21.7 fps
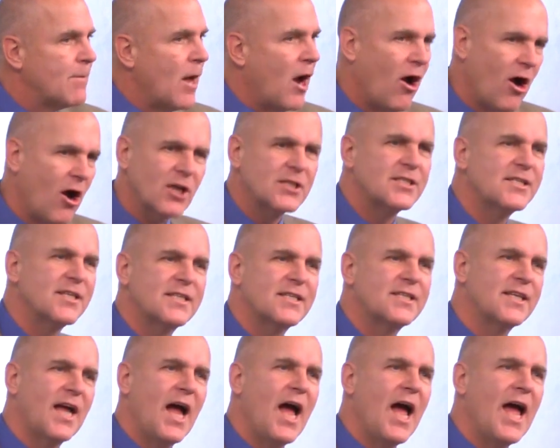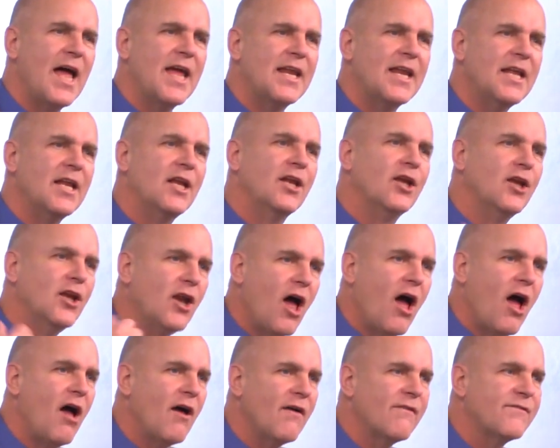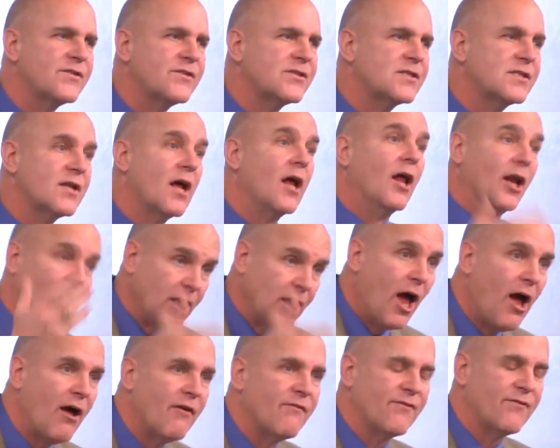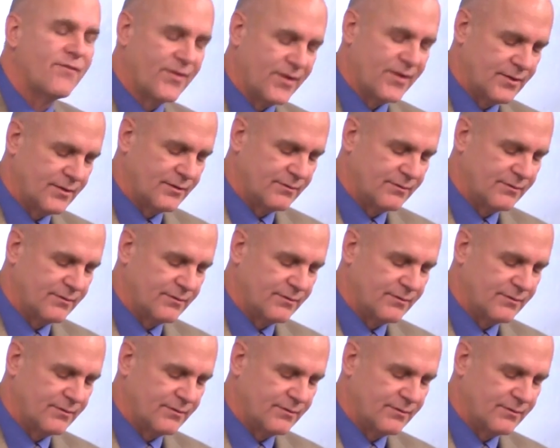Our society loves love.